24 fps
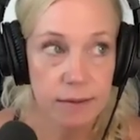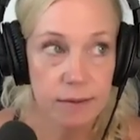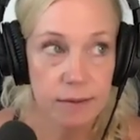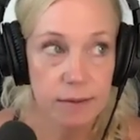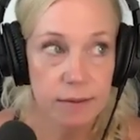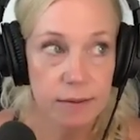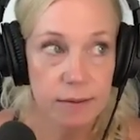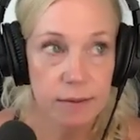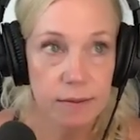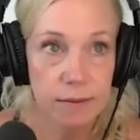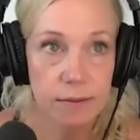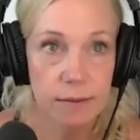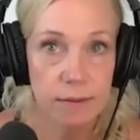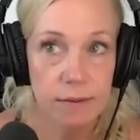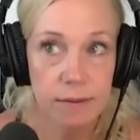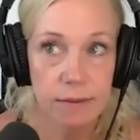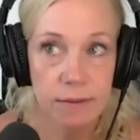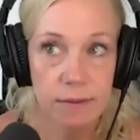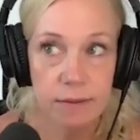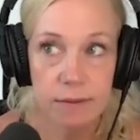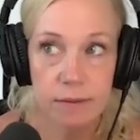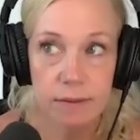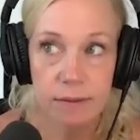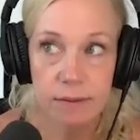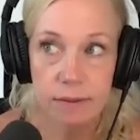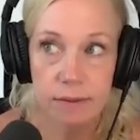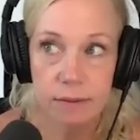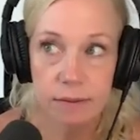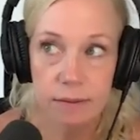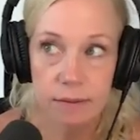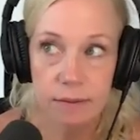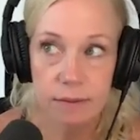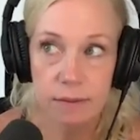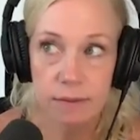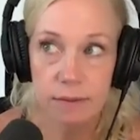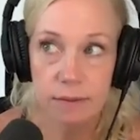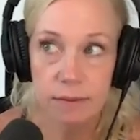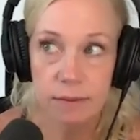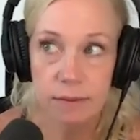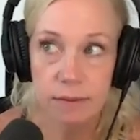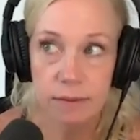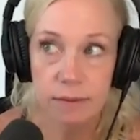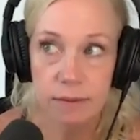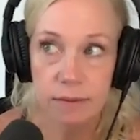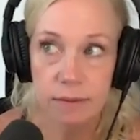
[no speech]